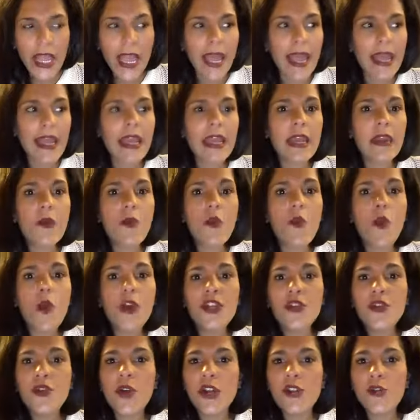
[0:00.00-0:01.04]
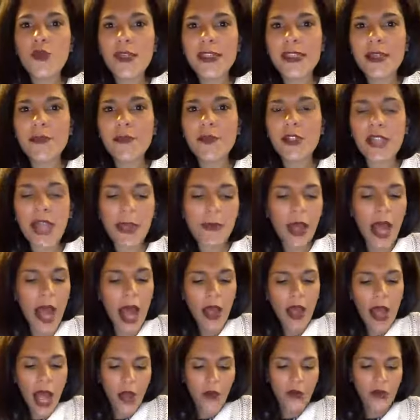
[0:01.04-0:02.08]
And when you don't address them on time,
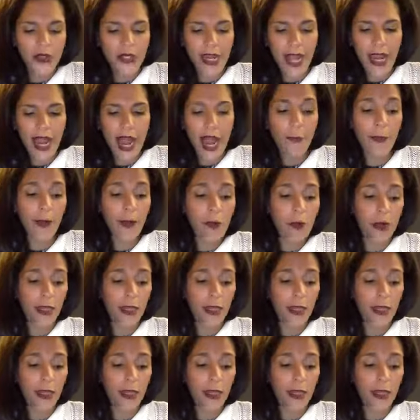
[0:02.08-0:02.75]
how does that happen?